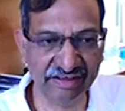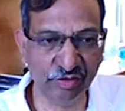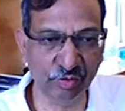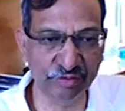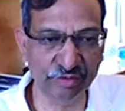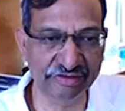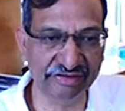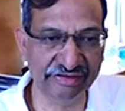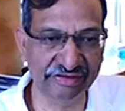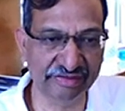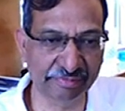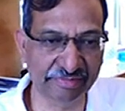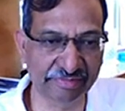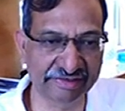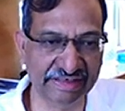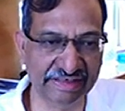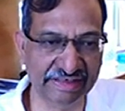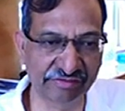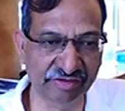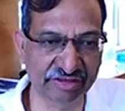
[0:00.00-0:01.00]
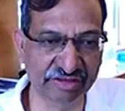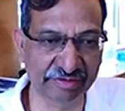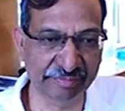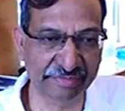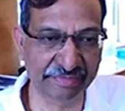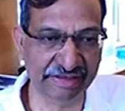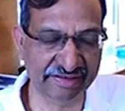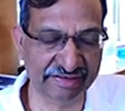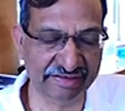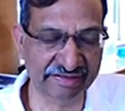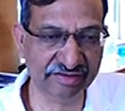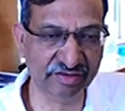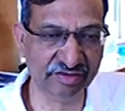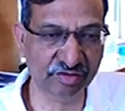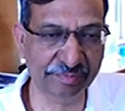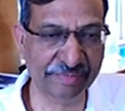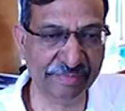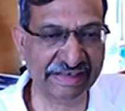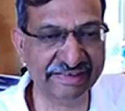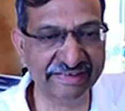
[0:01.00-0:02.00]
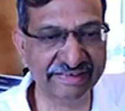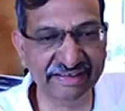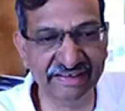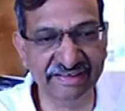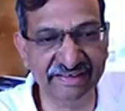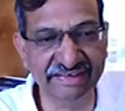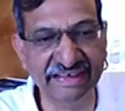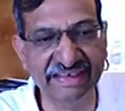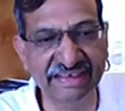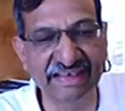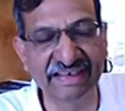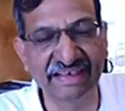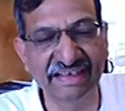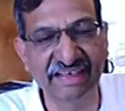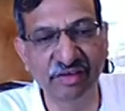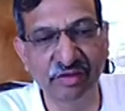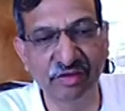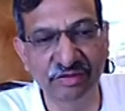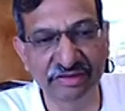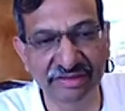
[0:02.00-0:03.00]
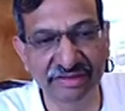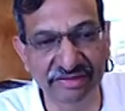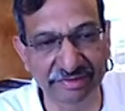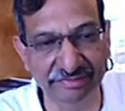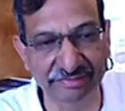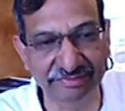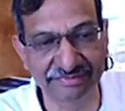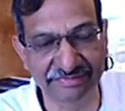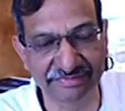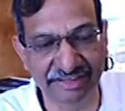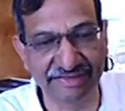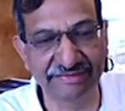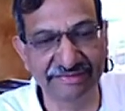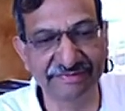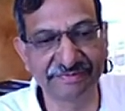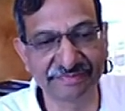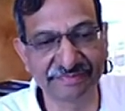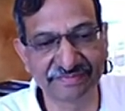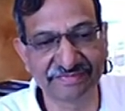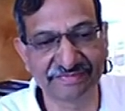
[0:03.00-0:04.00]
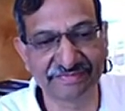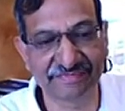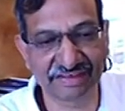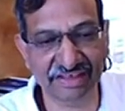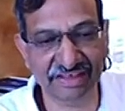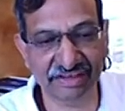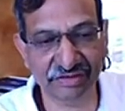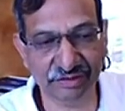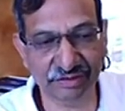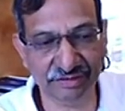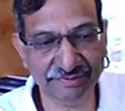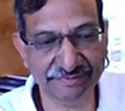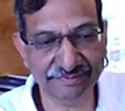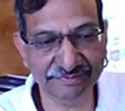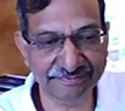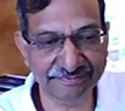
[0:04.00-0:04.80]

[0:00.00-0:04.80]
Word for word: an ecosystem designed for the banks. So banks can design like an ecosystem. Yeah. So, yeah, sure. so